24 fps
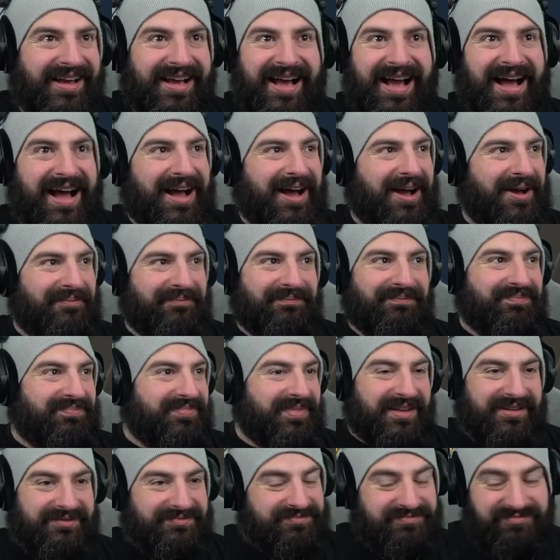Um,
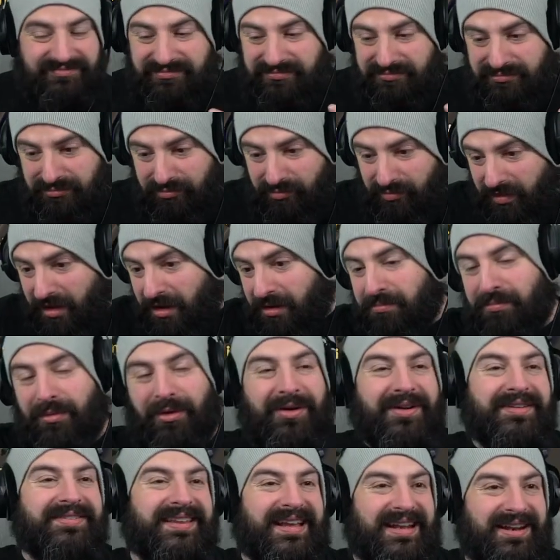
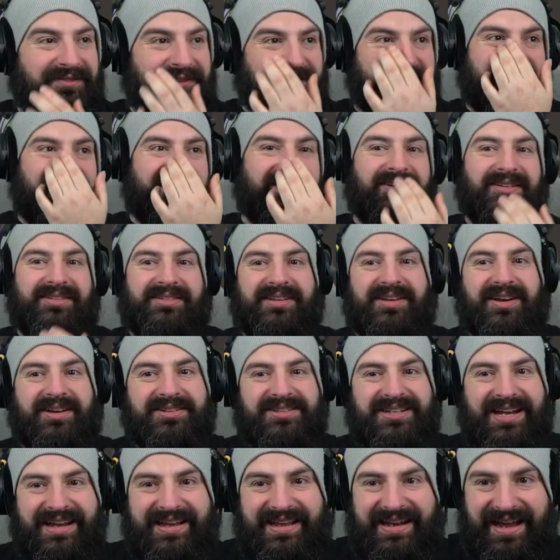more incentive for you lot to go
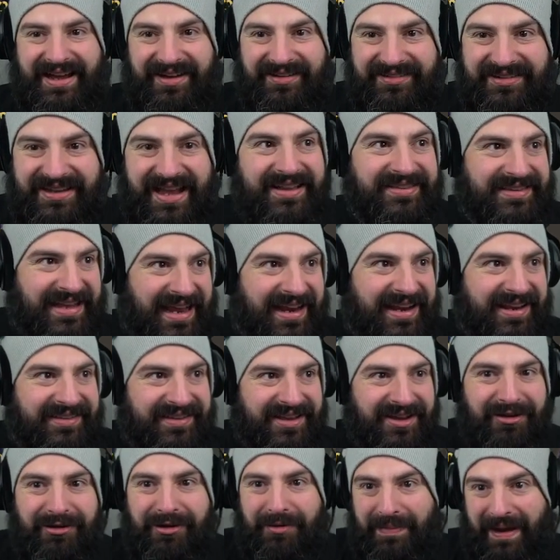check it out. Yeah, Daily
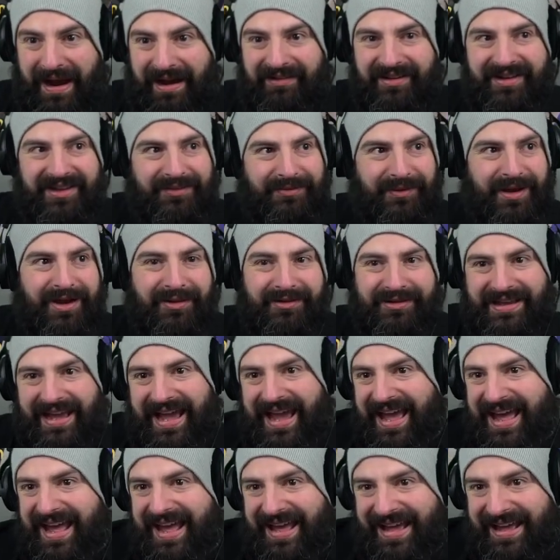Deal apparently as well.
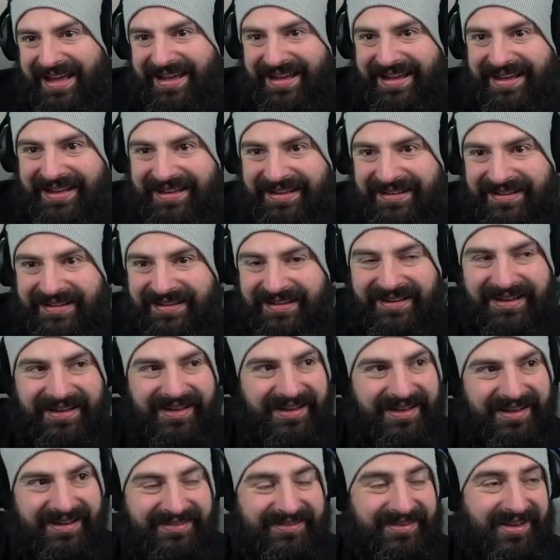Yeah,
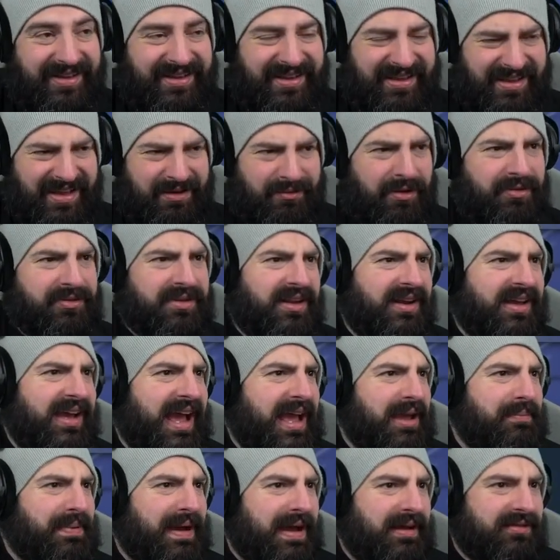it's like what was it like
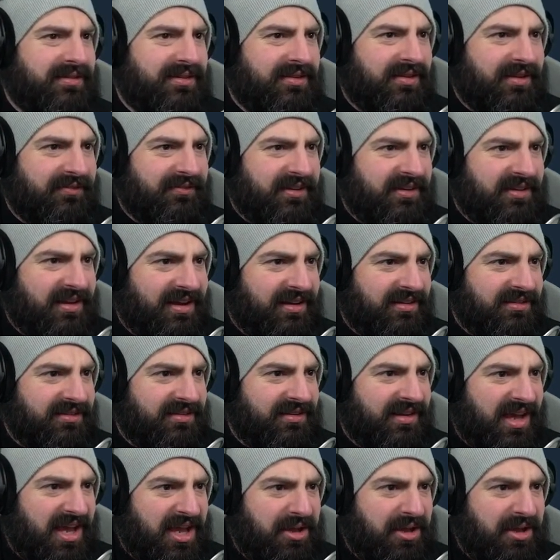eight pounds or something like that?